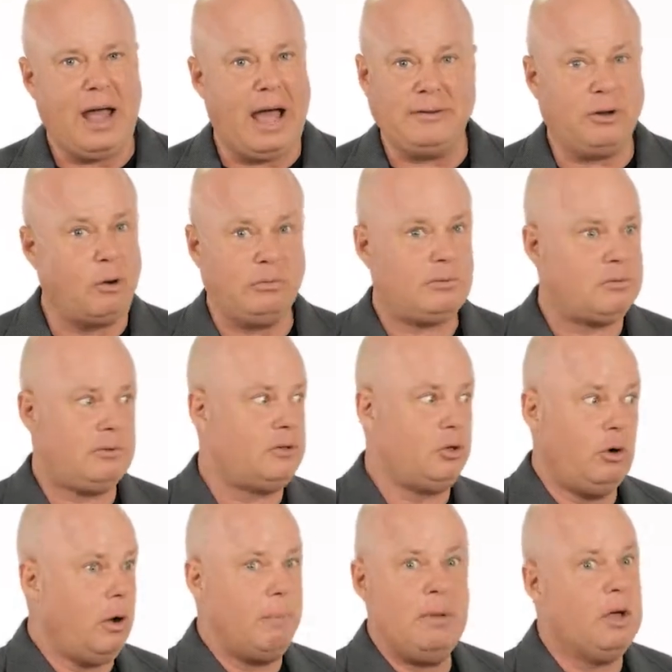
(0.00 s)
I don't
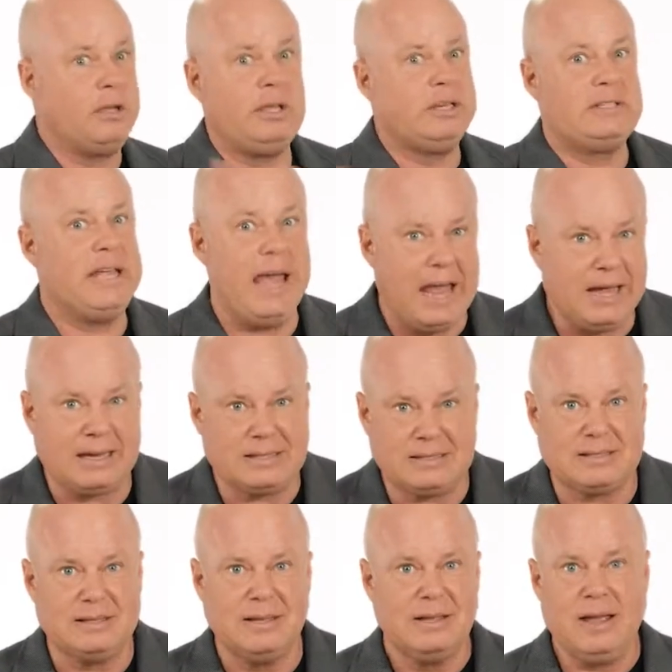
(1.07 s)
do a million
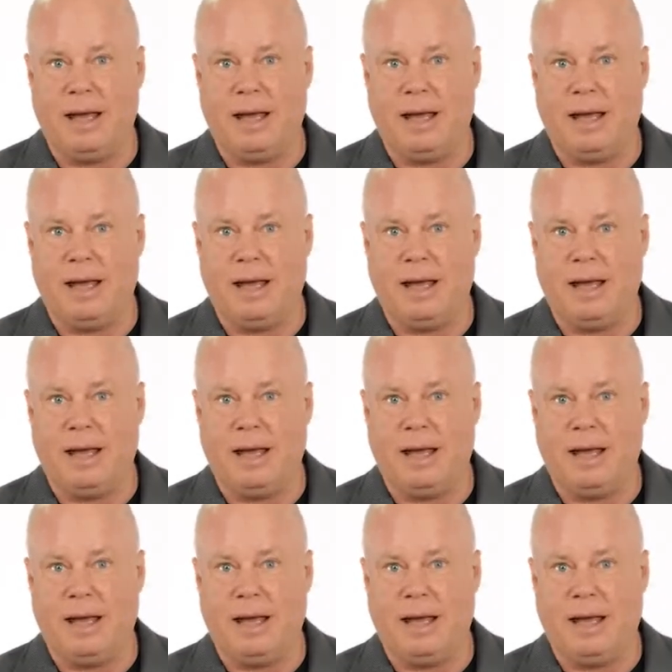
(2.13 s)
takes.